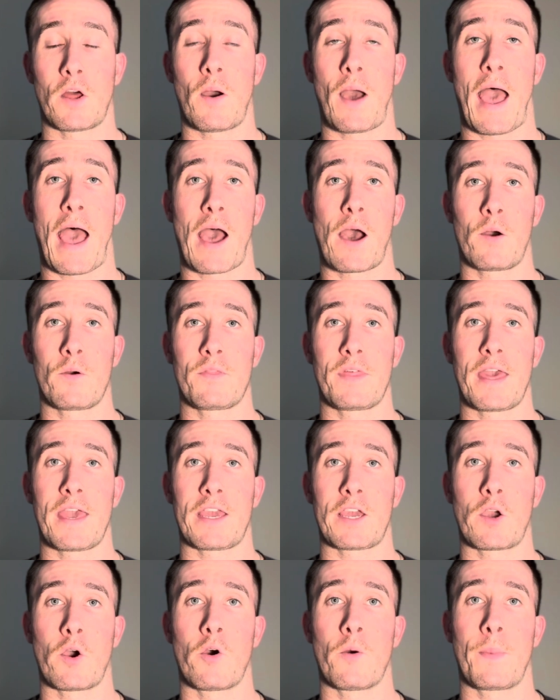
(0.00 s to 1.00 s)
how they
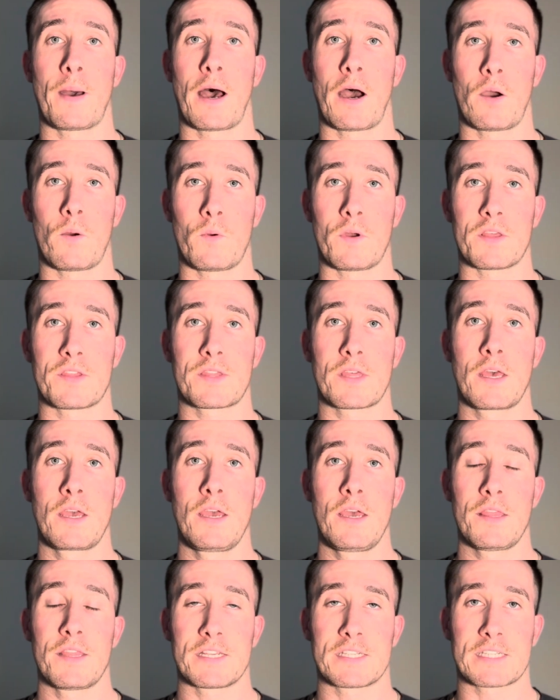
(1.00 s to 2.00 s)
go about with
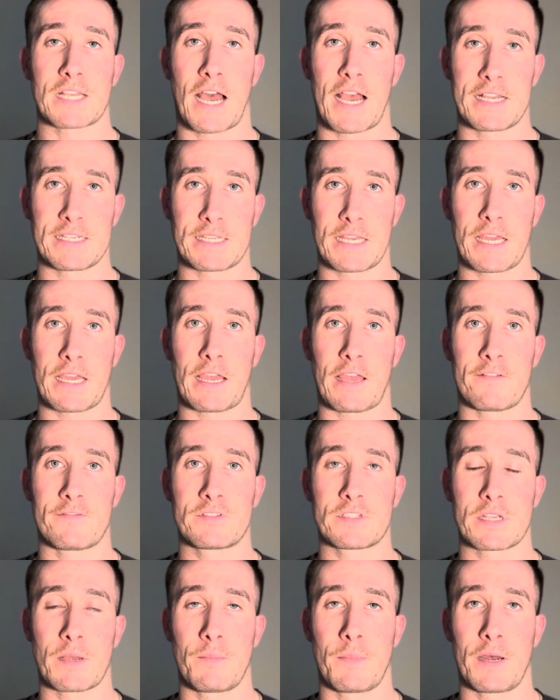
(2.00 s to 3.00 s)
the sizing, if
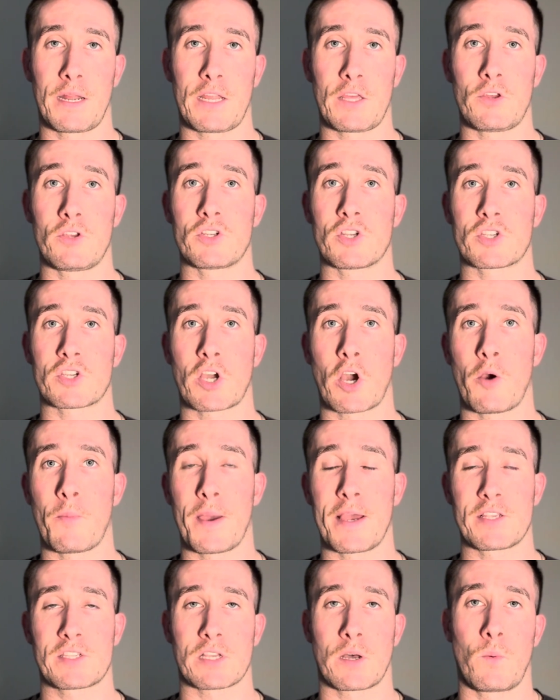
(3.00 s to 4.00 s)
somebody, you just go
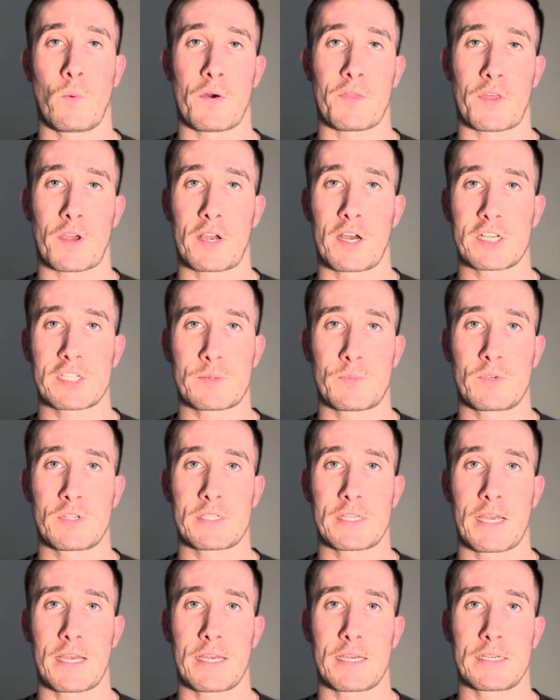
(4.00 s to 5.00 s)
based on what the customer
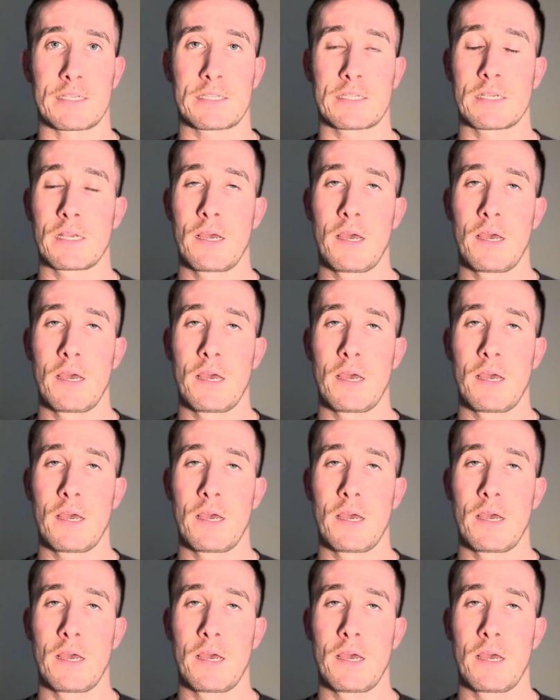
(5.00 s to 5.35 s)
says.